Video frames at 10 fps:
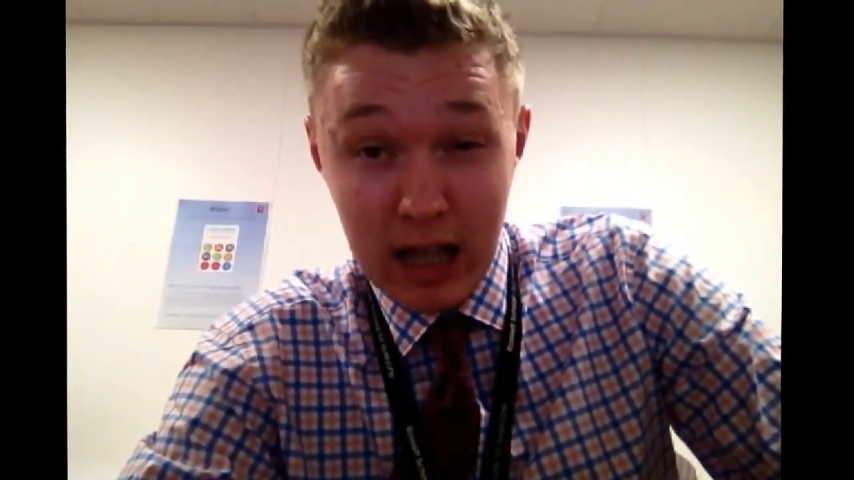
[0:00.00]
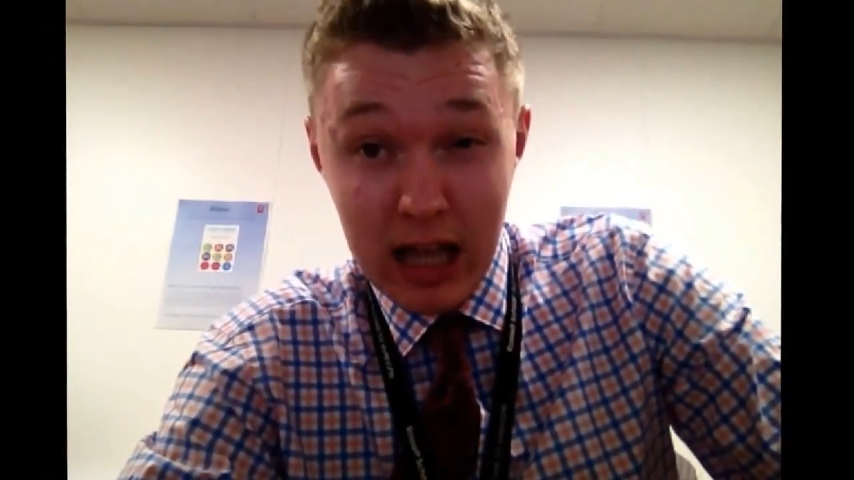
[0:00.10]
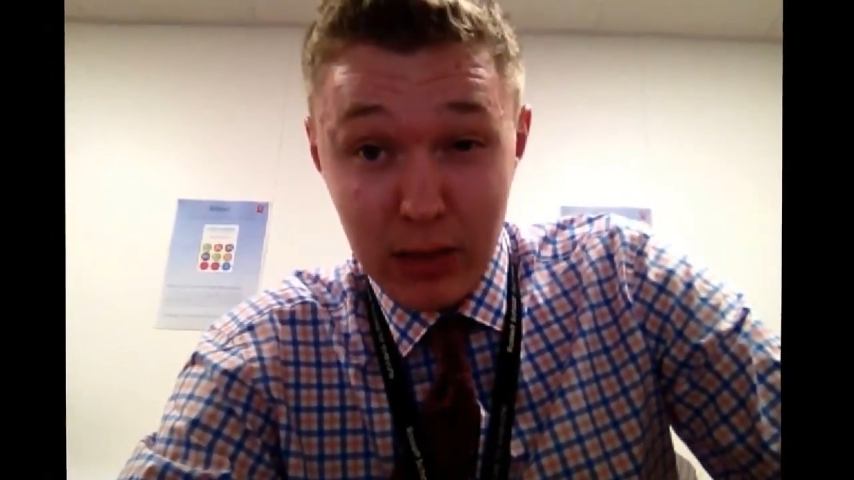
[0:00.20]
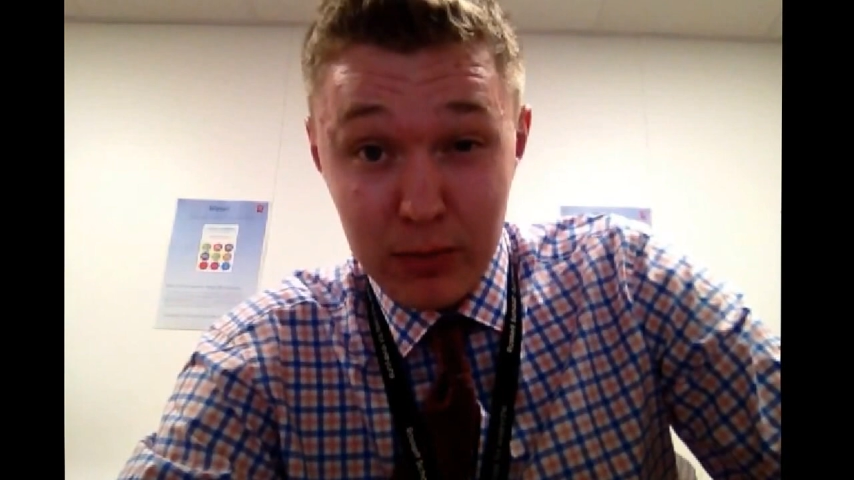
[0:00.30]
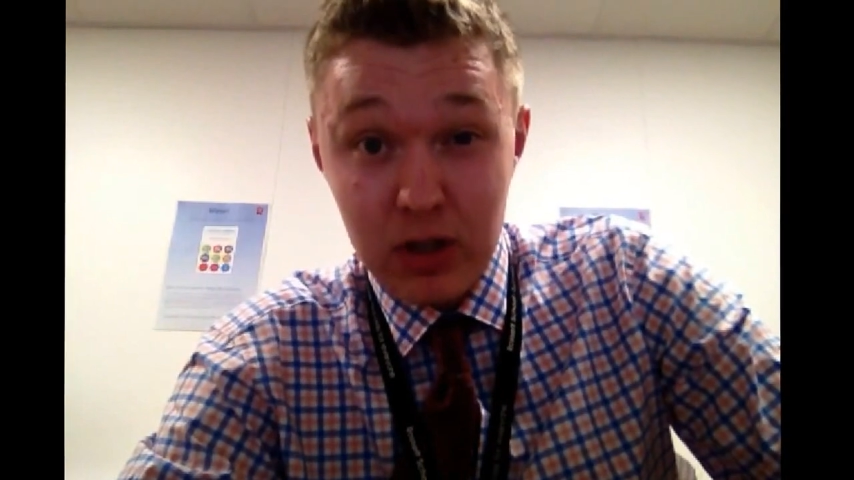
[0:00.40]

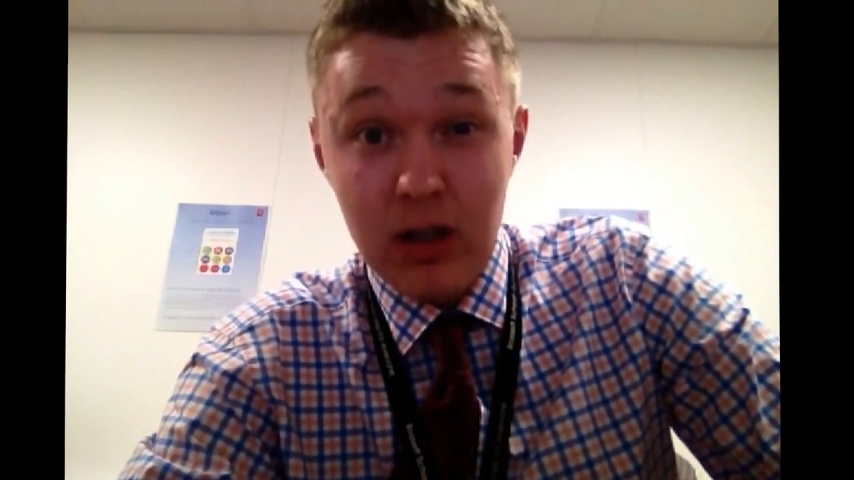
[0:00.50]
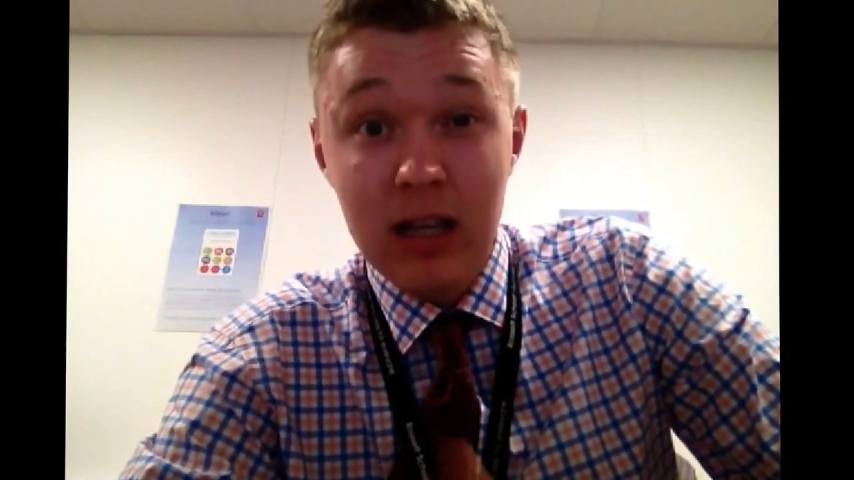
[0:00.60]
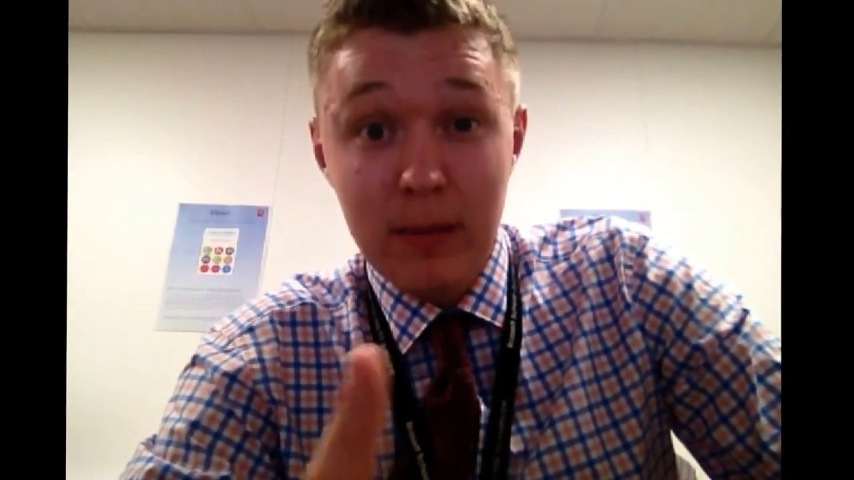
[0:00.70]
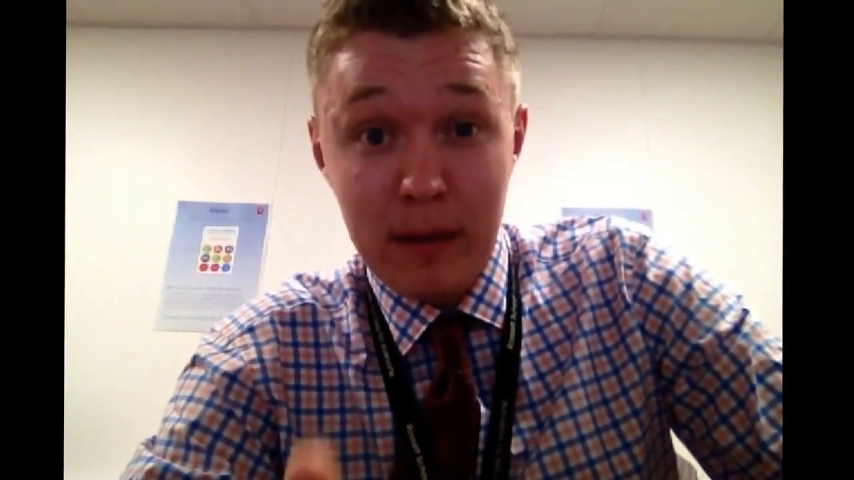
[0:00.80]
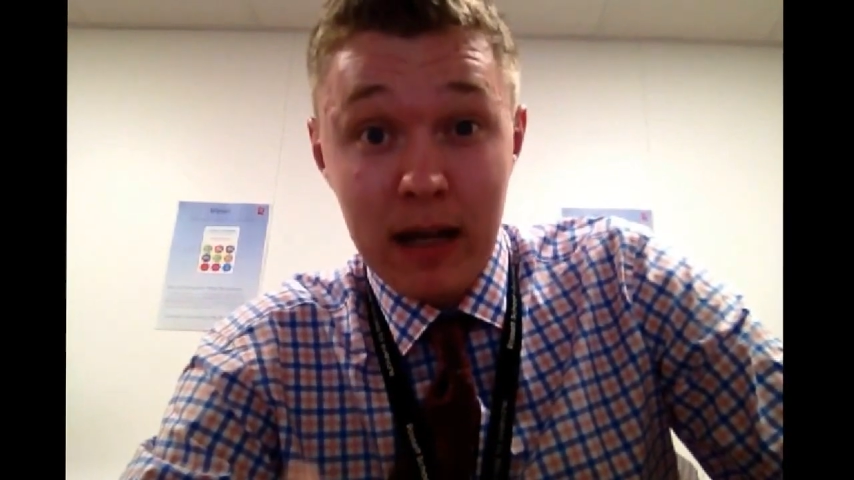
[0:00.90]
helps you in
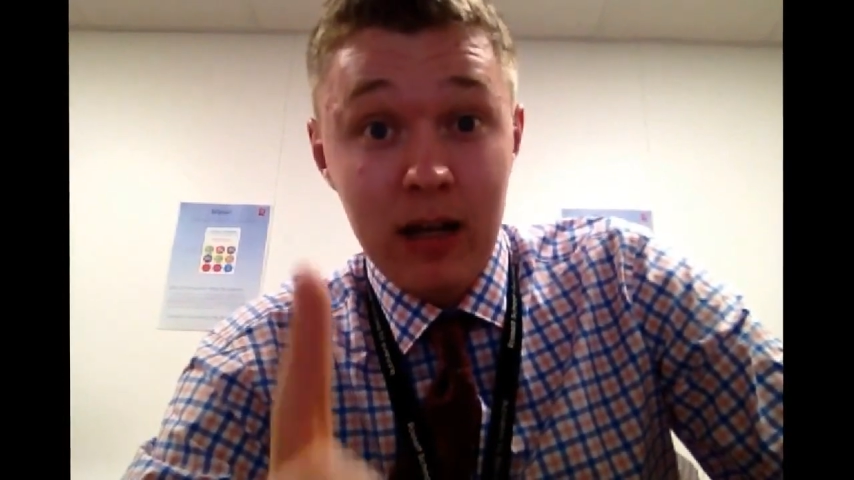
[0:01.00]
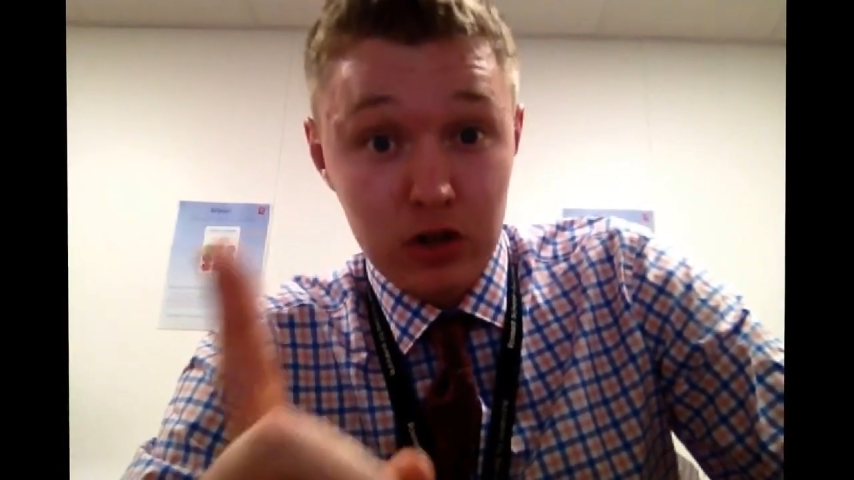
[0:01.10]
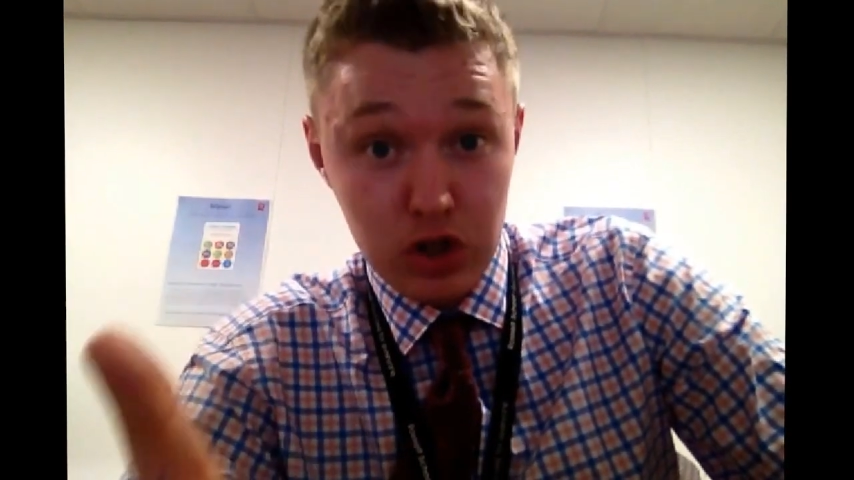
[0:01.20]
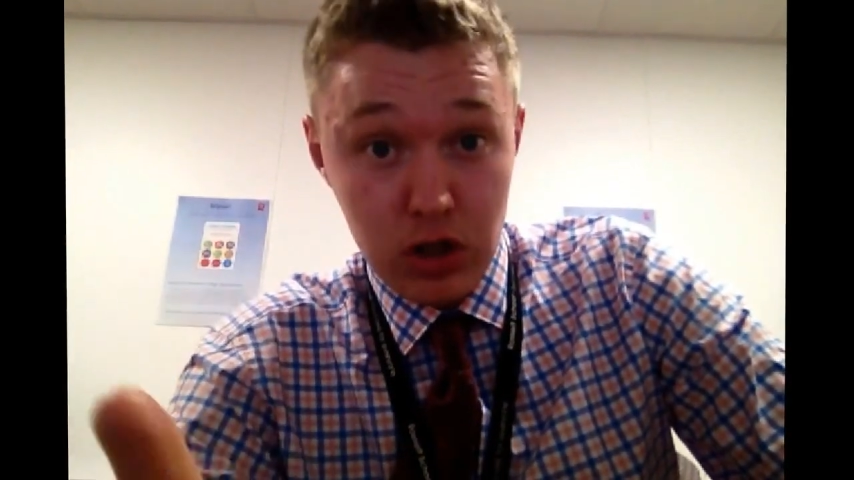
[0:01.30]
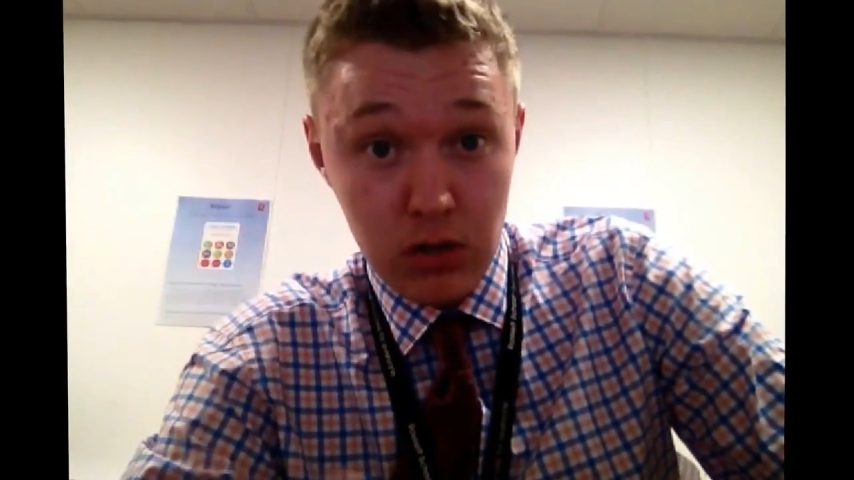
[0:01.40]
a minute and I'll
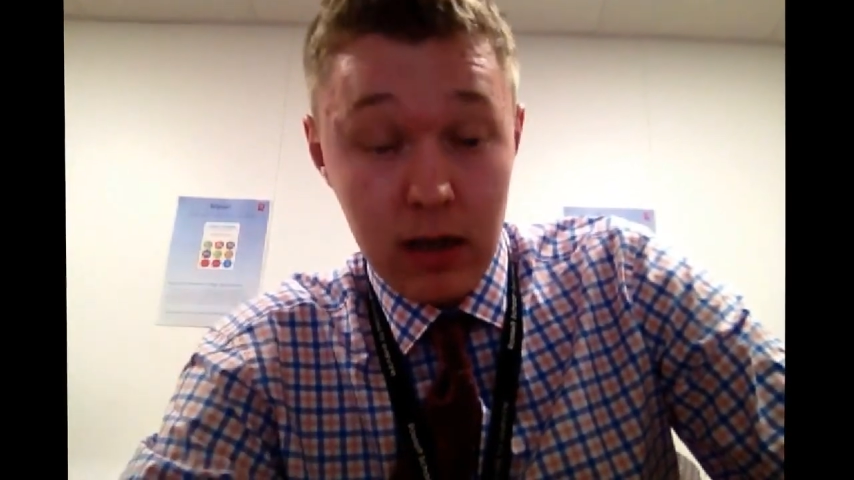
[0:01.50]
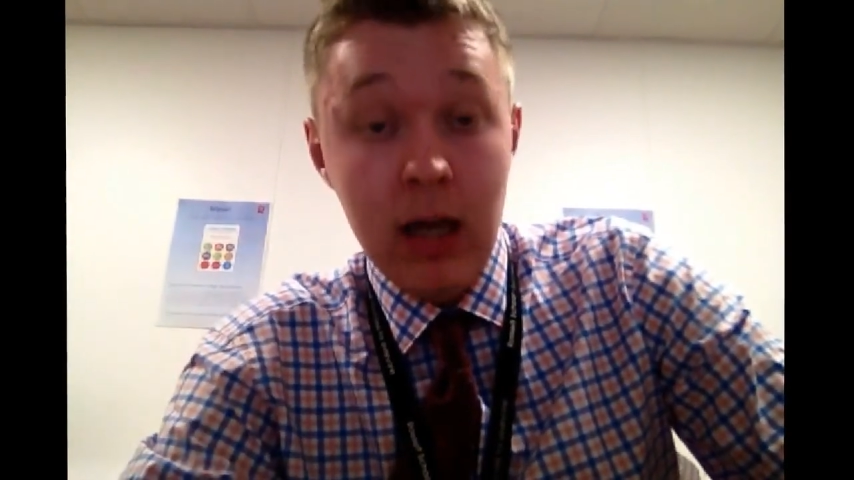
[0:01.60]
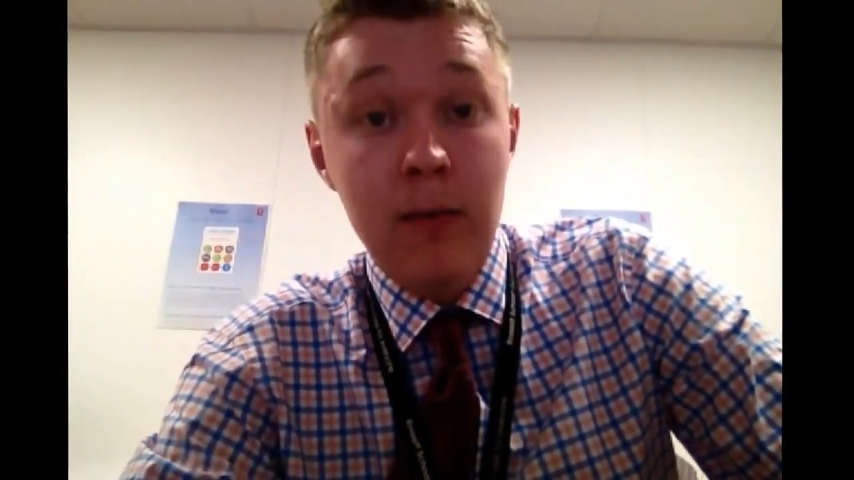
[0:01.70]
show you it.